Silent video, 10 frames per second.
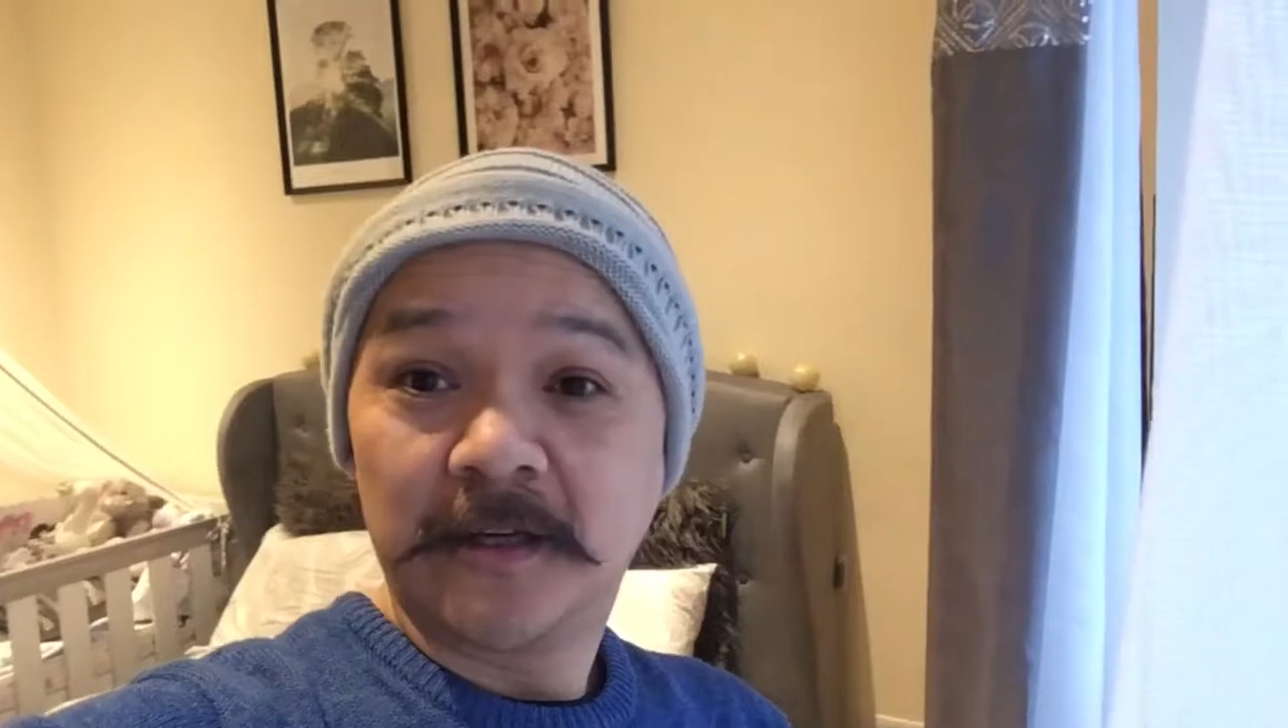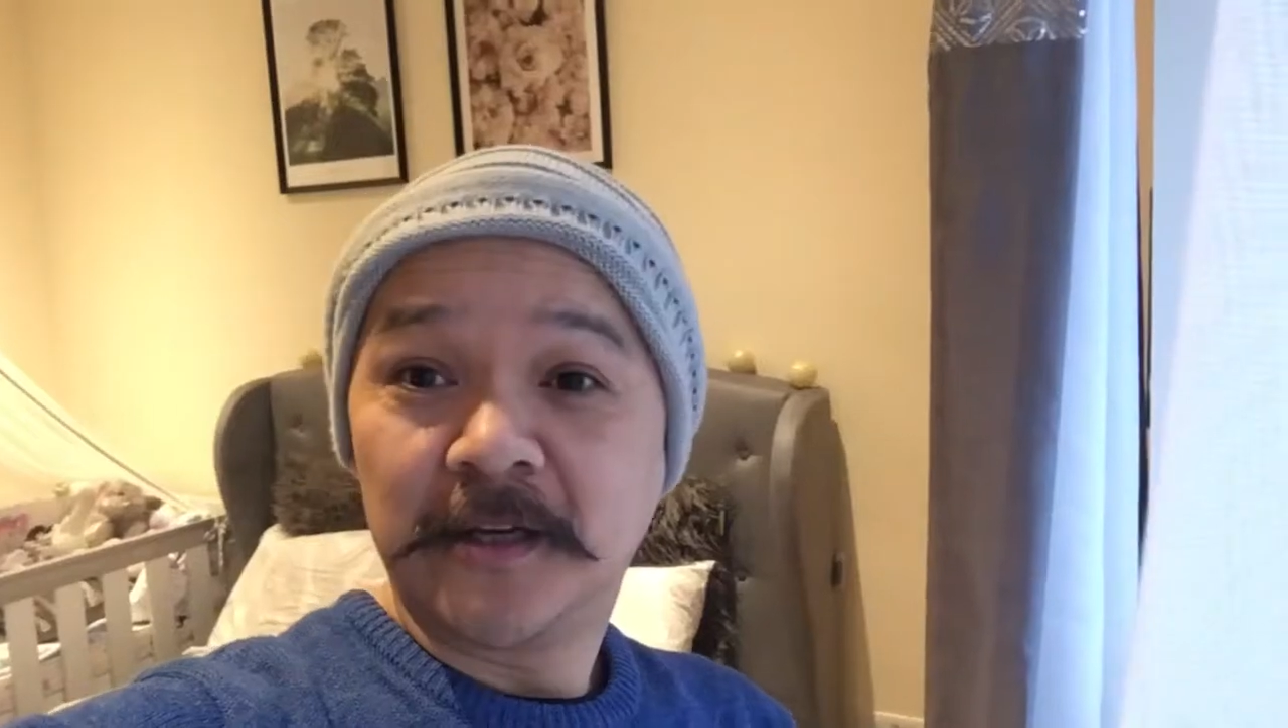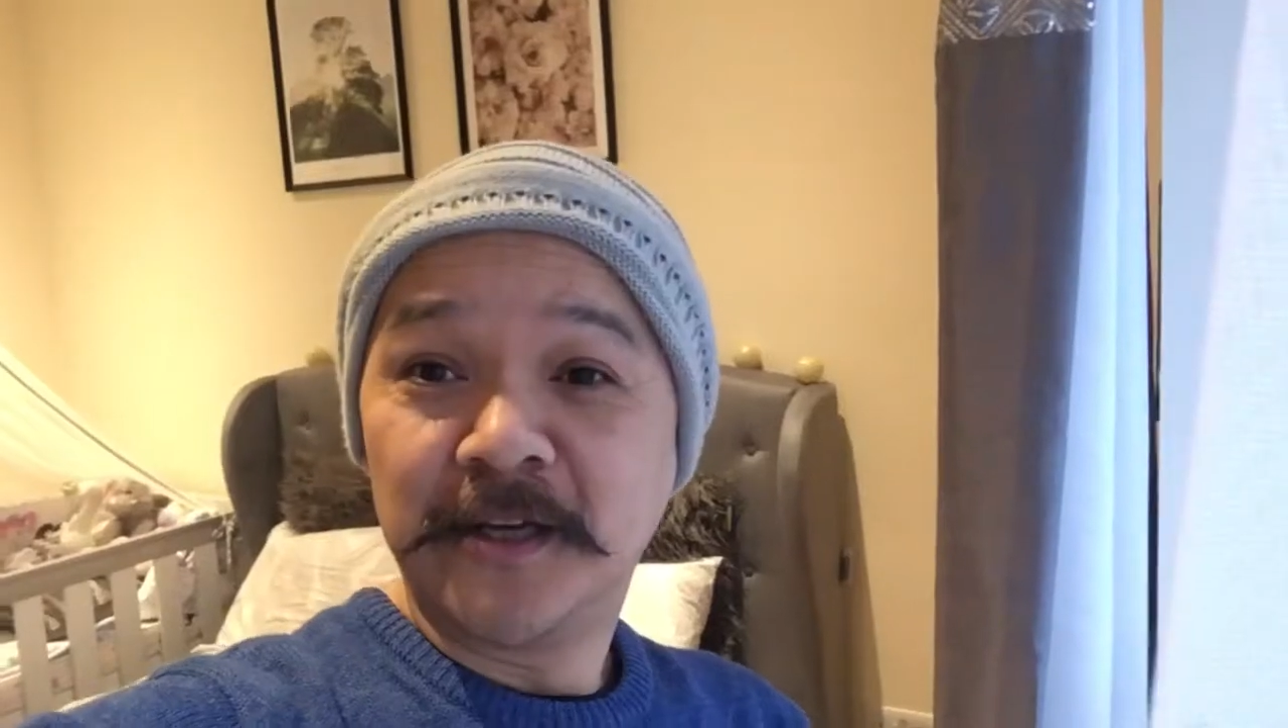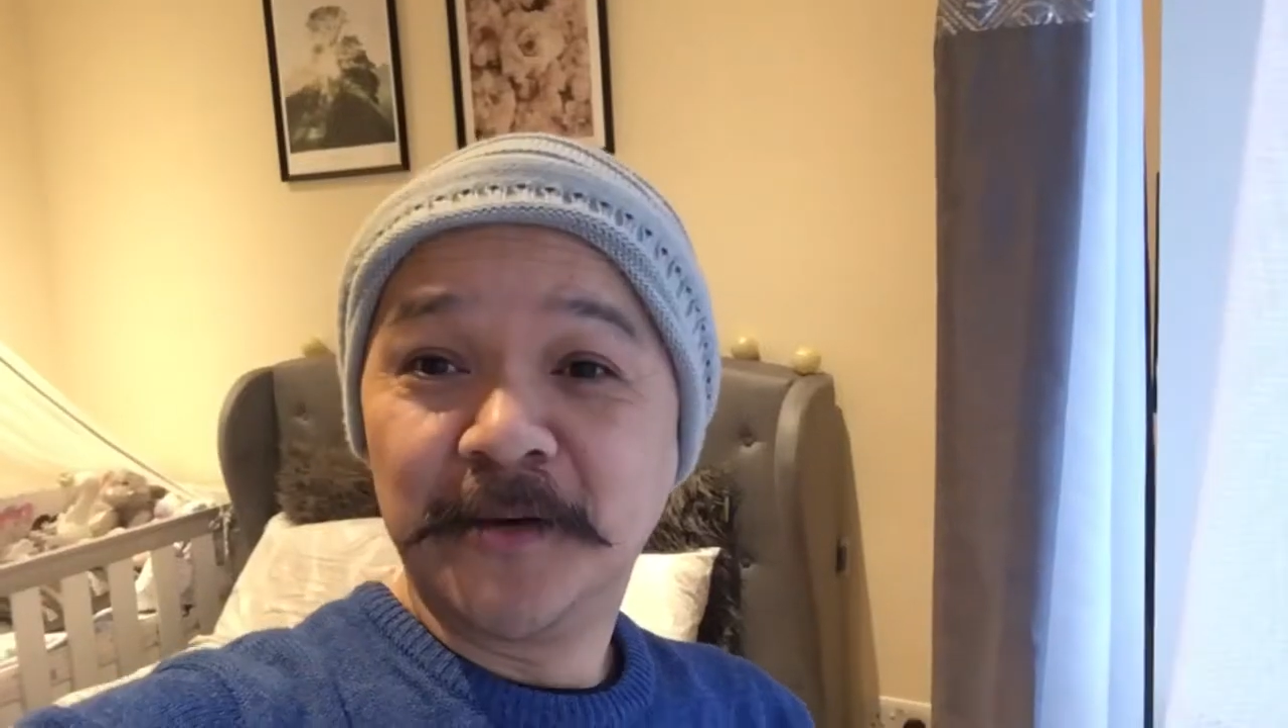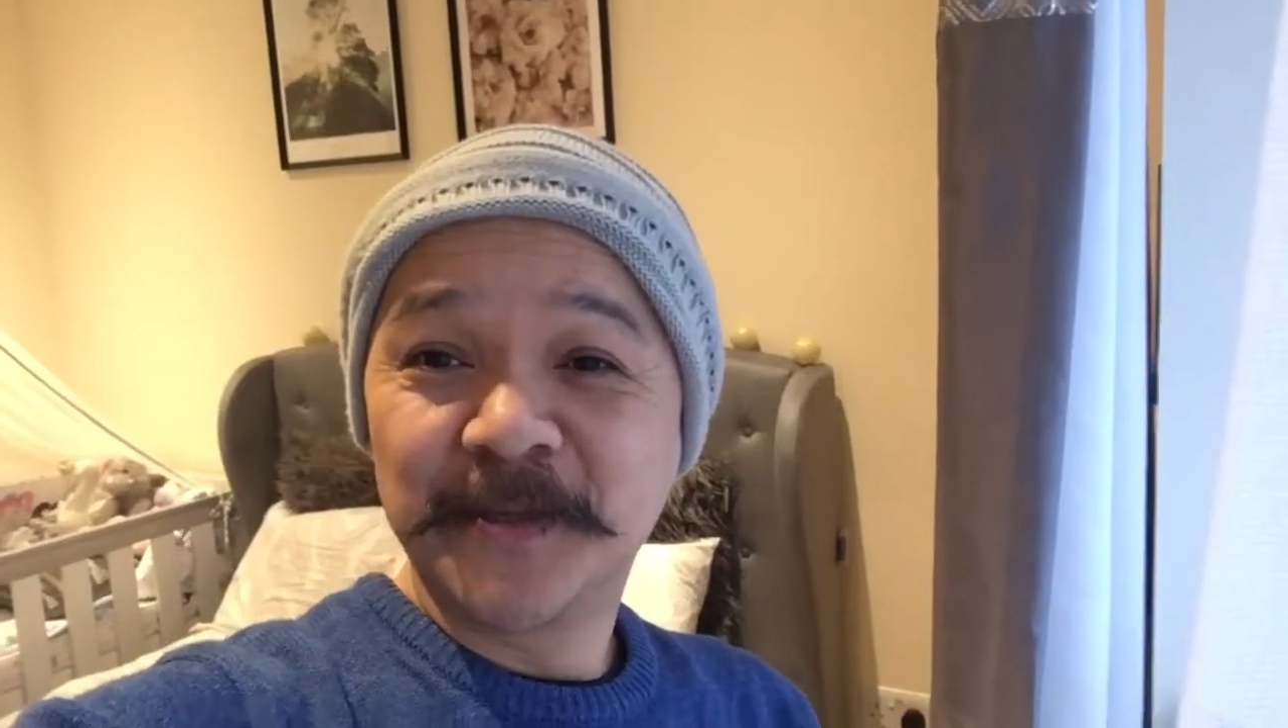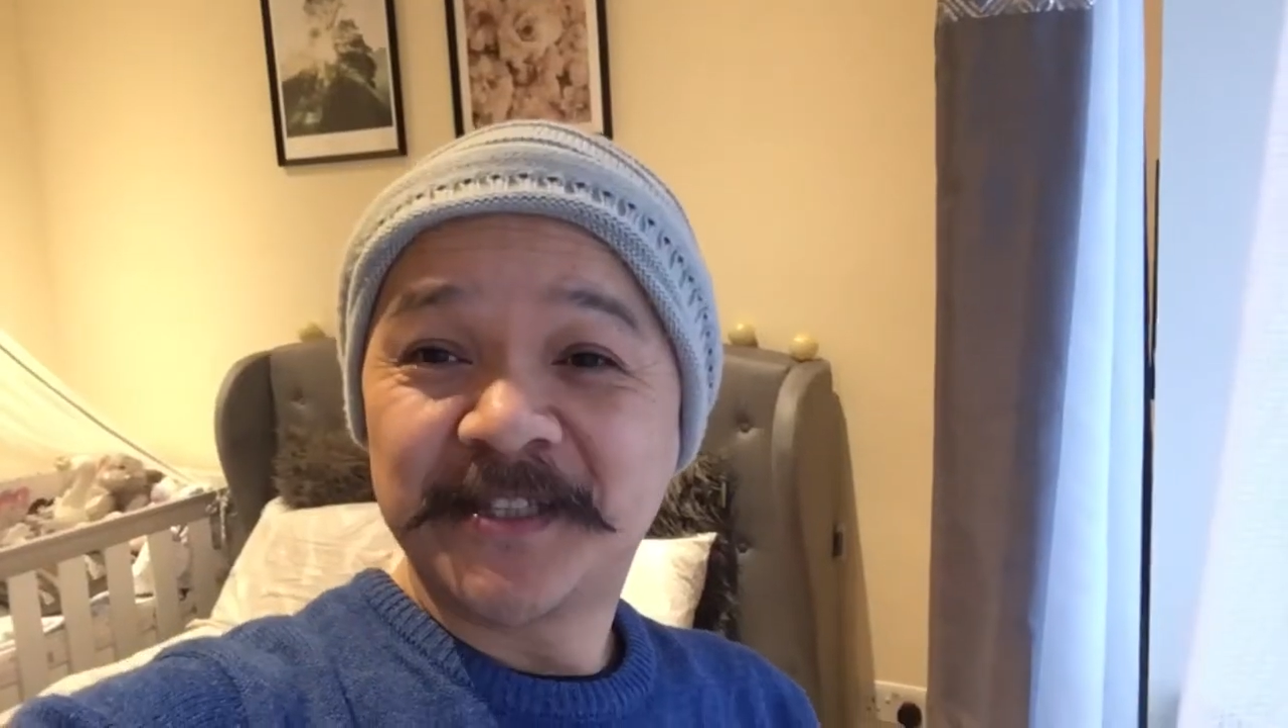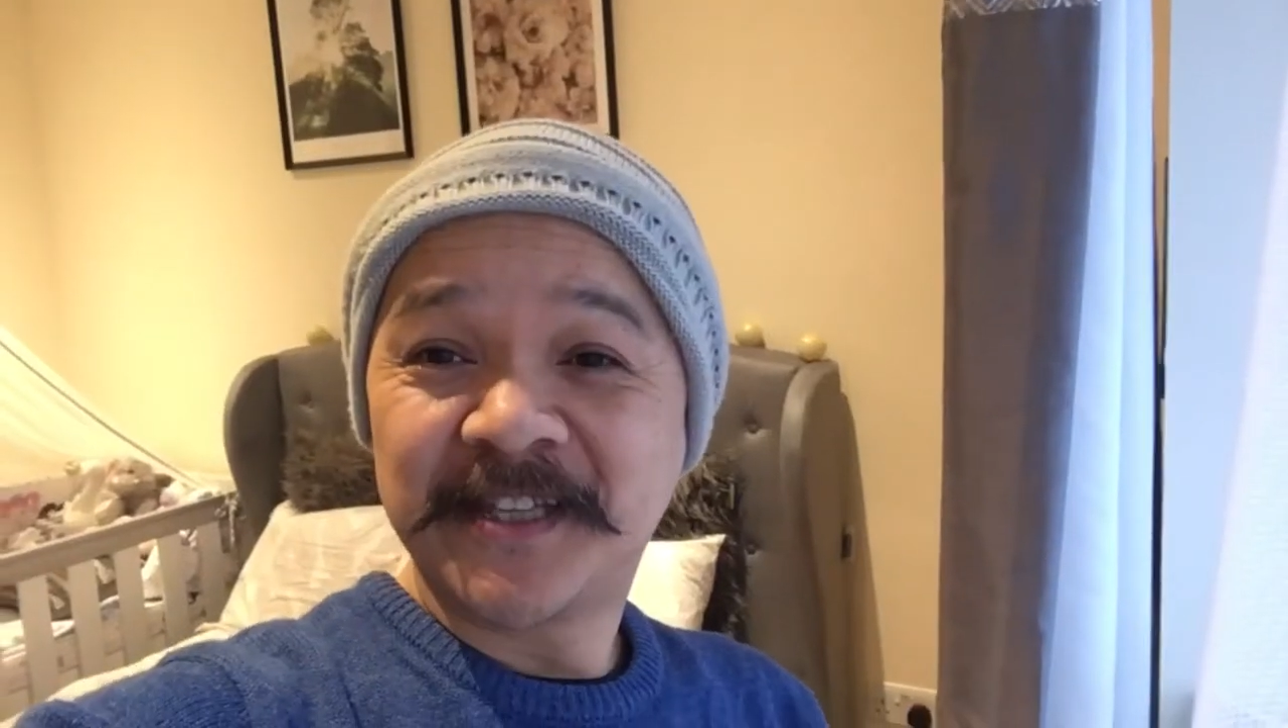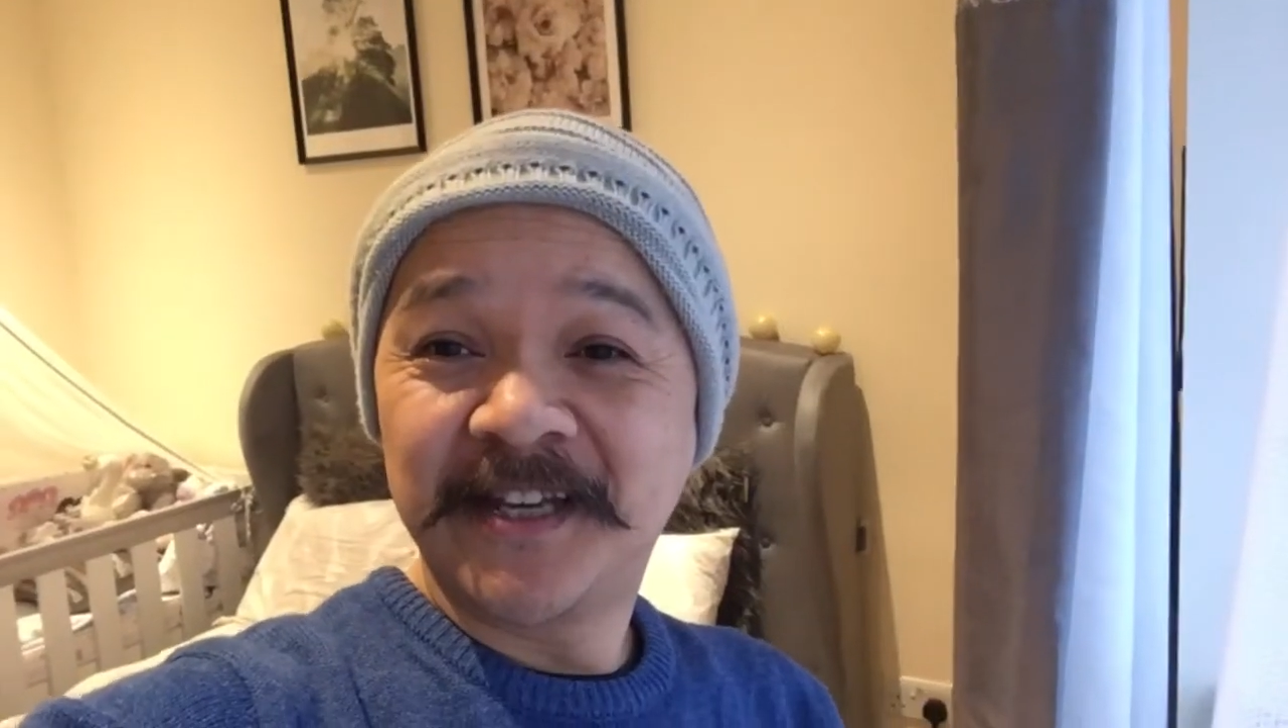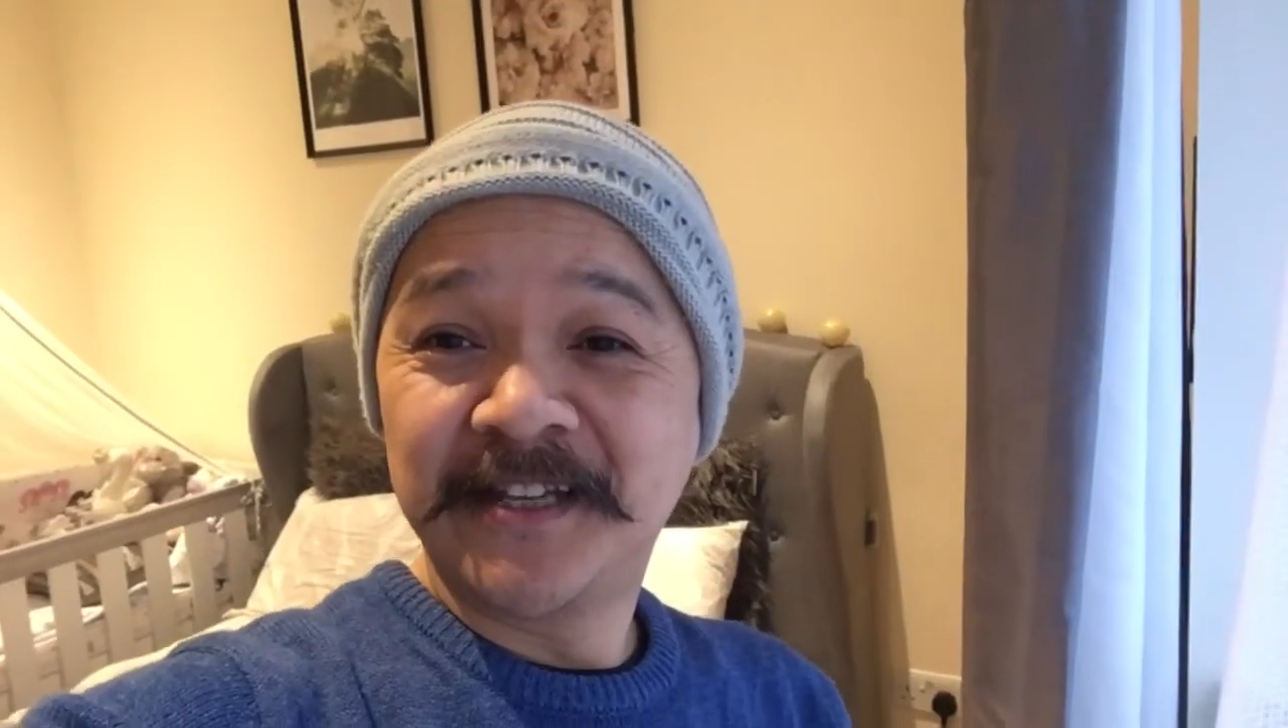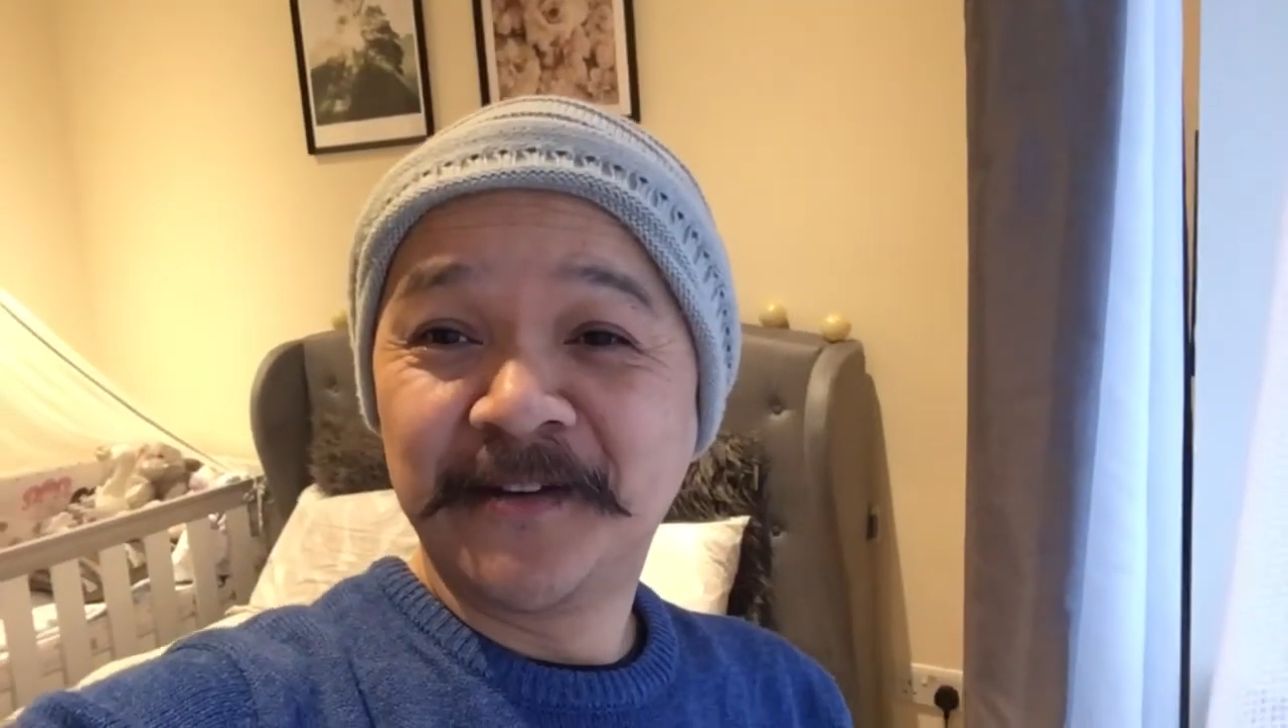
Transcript: Namaste,